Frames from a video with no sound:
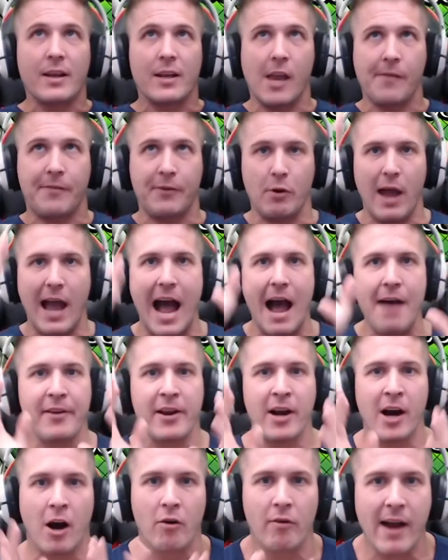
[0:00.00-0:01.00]
If you haven't
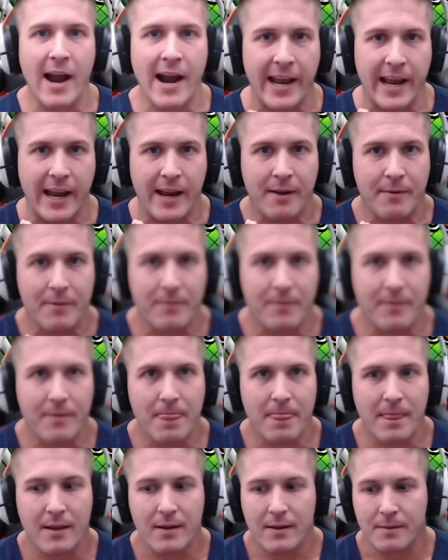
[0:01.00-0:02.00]
already,
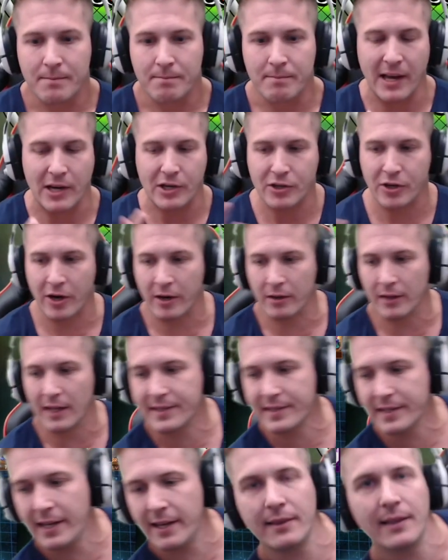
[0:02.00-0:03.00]
make sure.
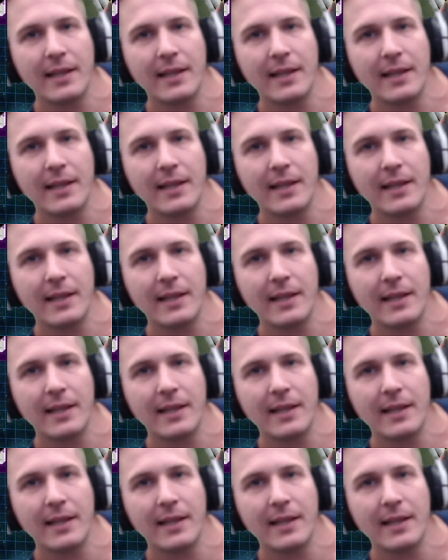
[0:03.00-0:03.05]
Let's see.